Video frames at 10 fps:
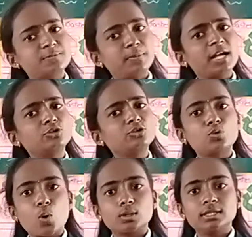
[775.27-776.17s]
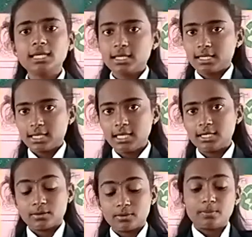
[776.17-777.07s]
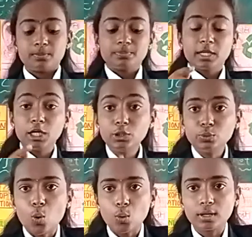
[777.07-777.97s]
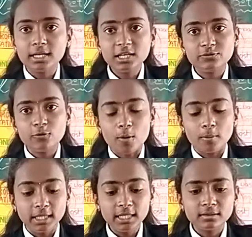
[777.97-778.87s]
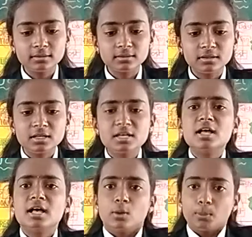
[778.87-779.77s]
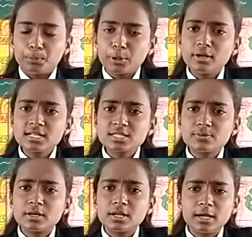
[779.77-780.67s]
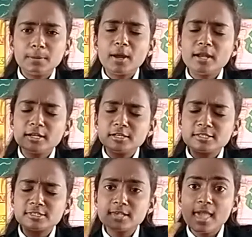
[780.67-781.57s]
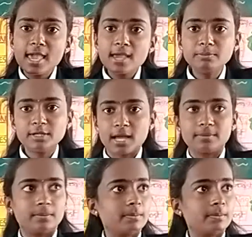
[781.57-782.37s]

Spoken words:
spread throughout the year. In organic farming, products were ripened at the same time.